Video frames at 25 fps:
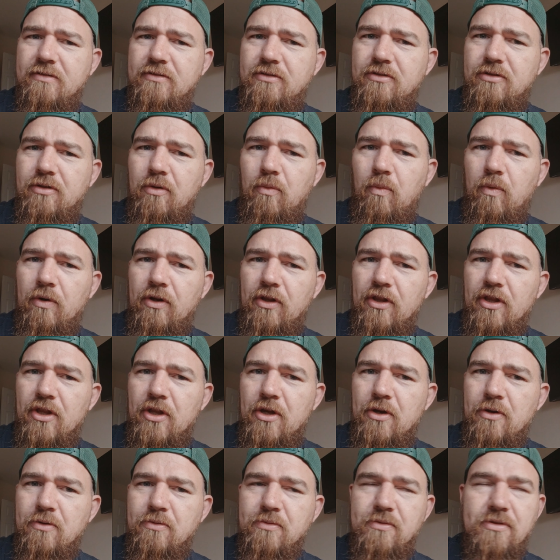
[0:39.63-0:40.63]
so one of
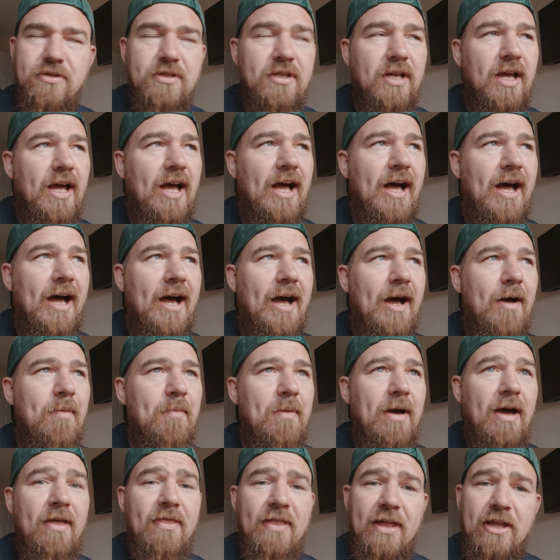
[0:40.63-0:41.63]
those,
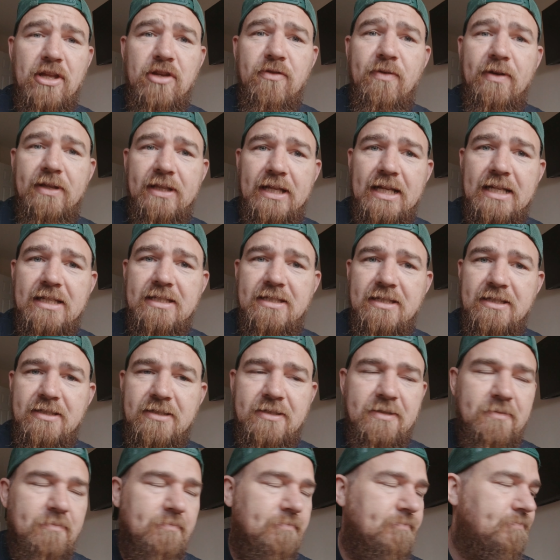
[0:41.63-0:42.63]
and then you're in that
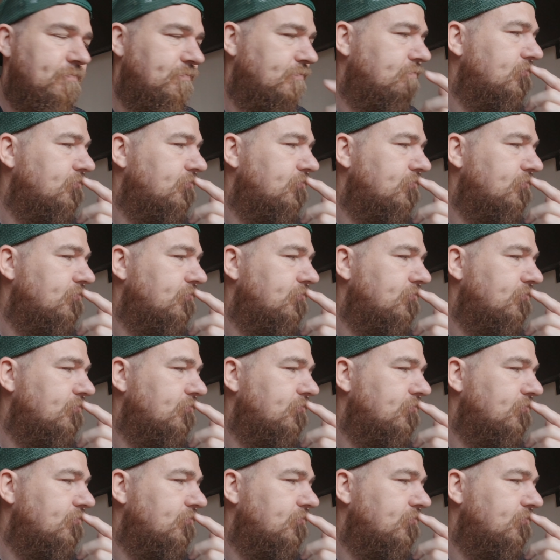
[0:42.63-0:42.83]
system.